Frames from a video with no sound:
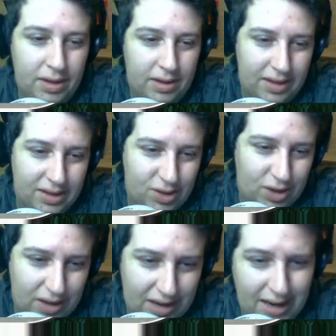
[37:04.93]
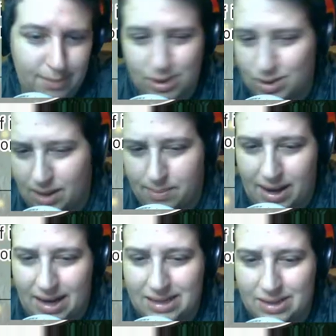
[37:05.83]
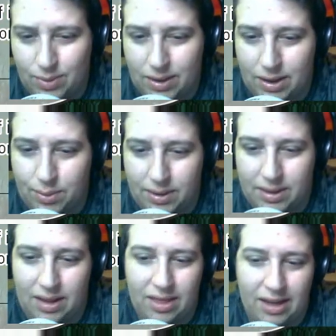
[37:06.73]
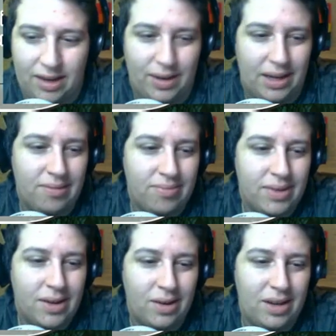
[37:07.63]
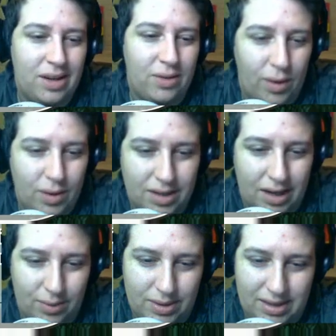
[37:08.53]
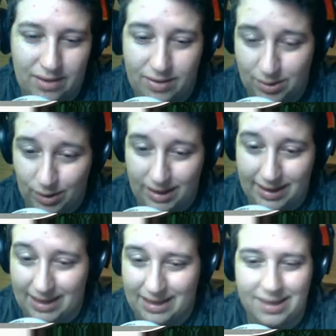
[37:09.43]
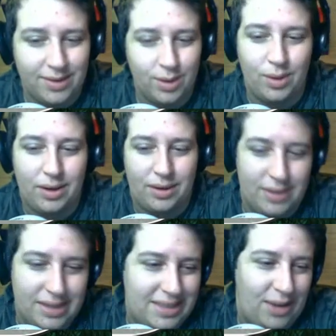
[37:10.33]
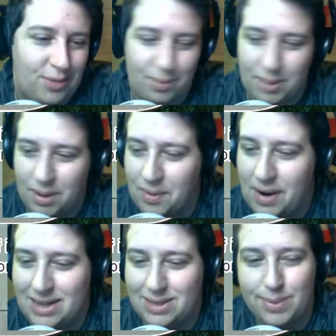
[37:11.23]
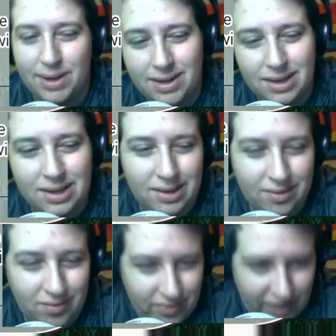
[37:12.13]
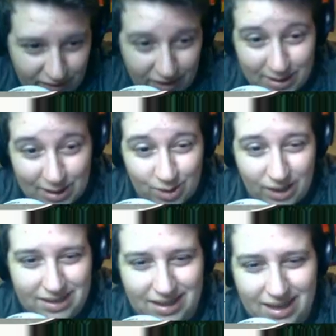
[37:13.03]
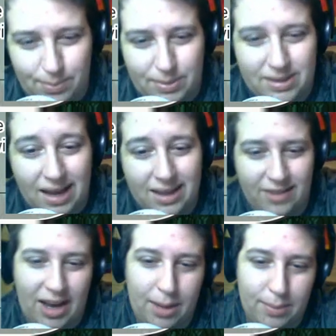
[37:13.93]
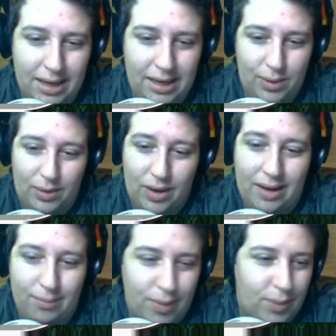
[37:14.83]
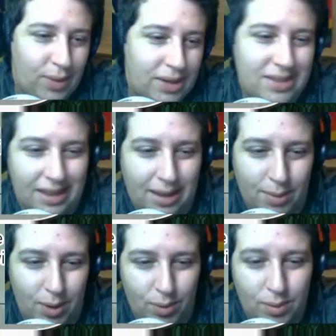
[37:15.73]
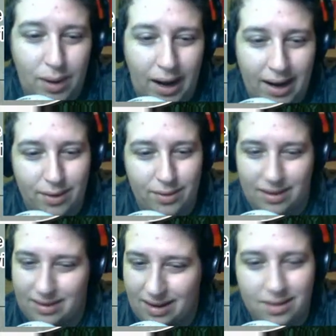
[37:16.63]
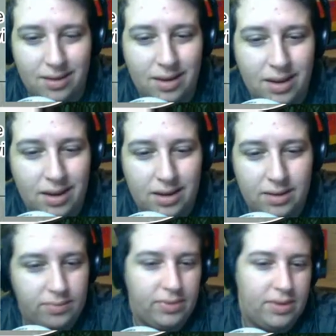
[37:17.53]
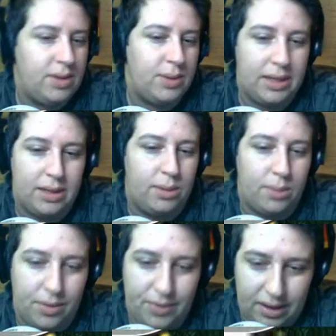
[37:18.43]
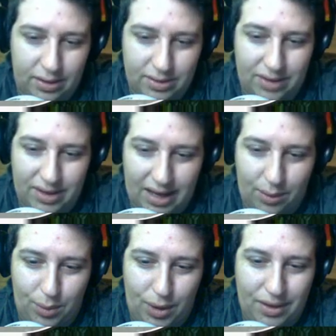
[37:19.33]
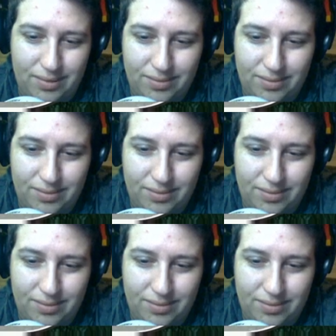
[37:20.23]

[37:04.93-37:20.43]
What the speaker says: You're not sure how much time passed while you were in the thick of it. All you could focus on was the adventure at hand. No critter was safe from your grasp. At first, you tried to keep a tally of how many you had caught, but once the number grew higher than 10, you had no more fingers left to count with.